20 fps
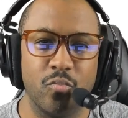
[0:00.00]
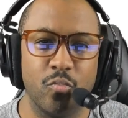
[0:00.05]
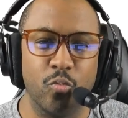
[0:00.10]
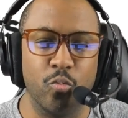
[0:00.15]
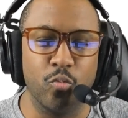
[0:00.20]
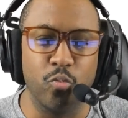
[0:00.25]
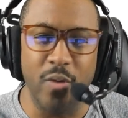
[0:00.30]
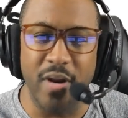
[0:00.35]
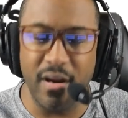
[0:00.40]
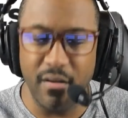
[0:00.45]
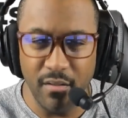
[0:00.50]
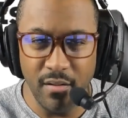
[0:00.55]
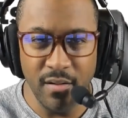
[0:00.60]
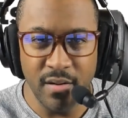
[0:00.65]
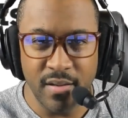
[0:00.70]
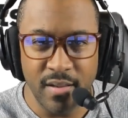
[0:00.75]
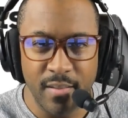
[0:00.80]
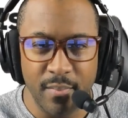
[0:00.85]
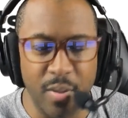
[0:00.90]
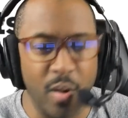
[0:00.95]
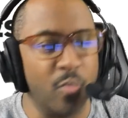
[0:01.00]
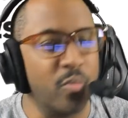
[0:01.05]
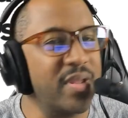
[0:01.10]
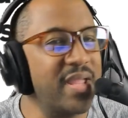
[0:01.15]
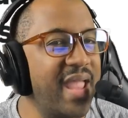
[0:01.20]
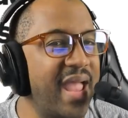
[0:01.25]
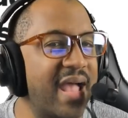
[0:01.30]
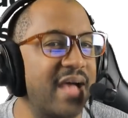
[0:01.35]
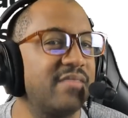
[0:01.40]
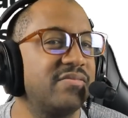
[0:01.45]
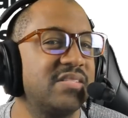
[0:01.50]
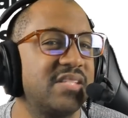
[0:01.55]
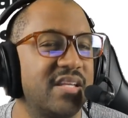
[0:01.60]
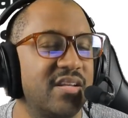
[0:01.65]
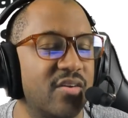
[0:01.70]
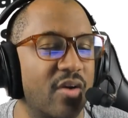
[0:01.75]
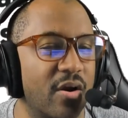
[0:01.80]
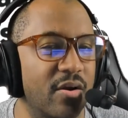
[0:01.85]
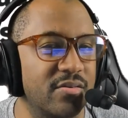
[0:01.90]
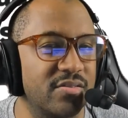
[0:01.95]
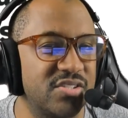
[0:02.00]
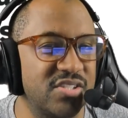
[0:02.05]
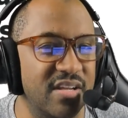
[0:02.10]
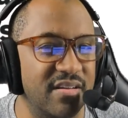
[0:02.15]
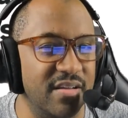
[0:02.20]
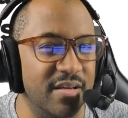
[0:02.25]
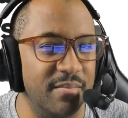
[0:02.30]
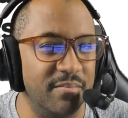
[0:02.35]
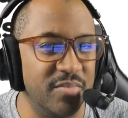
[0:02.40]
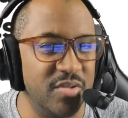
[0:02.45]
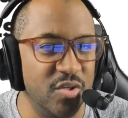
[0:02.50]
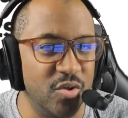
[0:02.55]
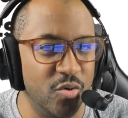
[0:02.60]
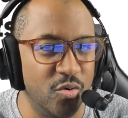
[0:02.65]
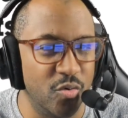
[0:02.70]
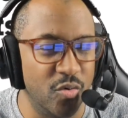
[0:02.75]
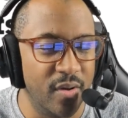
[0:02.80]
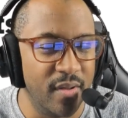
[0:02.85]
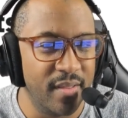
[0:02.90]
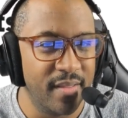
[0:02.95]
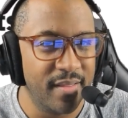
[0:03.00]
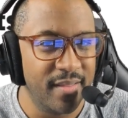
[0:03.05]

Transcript: rare, but we have seen our G M do